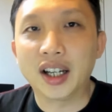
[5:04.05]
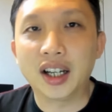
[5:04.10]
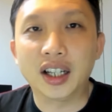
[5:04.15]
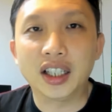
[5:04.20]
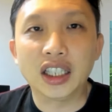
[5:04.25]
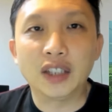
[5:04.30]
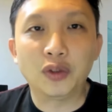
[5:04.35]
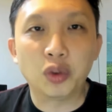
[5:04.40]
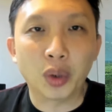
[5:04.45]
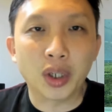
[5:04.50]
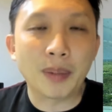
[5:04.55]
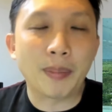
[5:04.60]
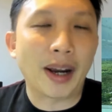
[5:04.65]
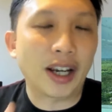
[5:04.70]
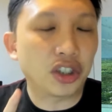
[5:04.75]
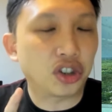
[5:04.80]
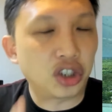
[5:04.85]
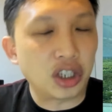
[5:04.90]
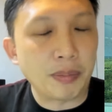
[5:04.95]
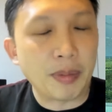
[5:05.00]
If you want to buy
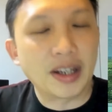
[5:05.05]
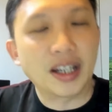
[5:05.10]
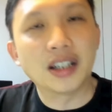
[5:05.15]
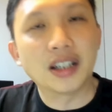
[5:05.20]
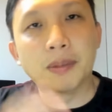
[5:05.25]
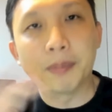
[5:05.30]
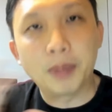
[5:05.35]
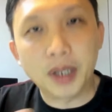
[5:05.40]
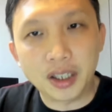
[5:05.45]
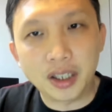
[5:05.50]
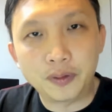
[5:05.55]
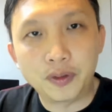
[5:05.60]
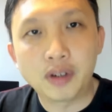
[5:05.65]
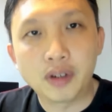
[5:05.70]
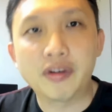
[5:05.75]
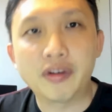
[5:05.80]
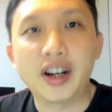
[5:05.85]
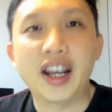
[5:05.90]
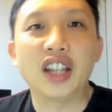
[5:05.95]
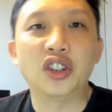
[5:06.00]
3 bedder and above,
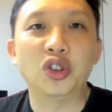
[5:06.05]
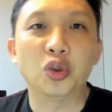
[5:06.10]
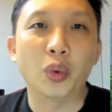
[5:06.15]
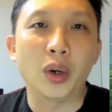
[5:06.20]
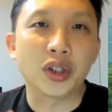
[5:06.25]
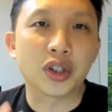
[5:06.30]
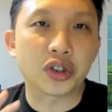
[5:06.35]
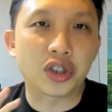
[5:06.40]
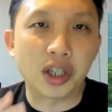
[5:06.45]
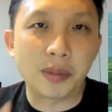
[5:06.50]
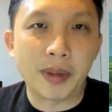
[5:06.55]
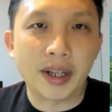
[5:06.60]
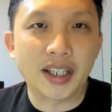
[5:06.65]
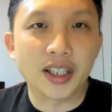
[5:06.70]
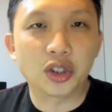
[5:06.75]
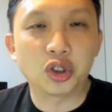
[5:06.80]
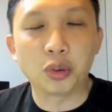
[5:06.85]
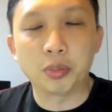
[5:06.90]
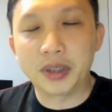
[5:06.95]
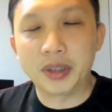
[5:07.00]
right, and you want your 3 bedder
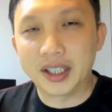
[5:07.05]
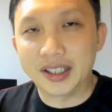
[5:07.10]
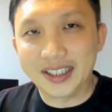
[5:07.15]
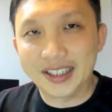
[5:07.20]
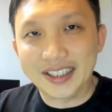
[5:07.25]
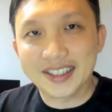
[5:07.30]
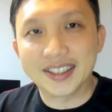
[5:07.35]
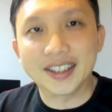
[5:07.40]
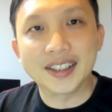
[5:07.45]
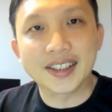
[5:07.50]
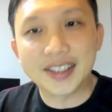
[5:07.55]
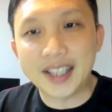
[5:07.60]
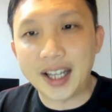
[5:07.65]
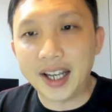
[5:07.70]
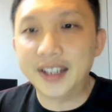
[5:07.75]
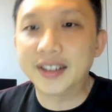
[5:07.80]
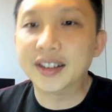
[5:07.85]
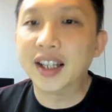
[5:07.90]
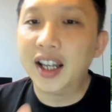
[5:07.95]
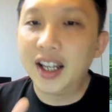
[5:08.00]
to be a decent
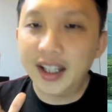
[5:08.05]
size,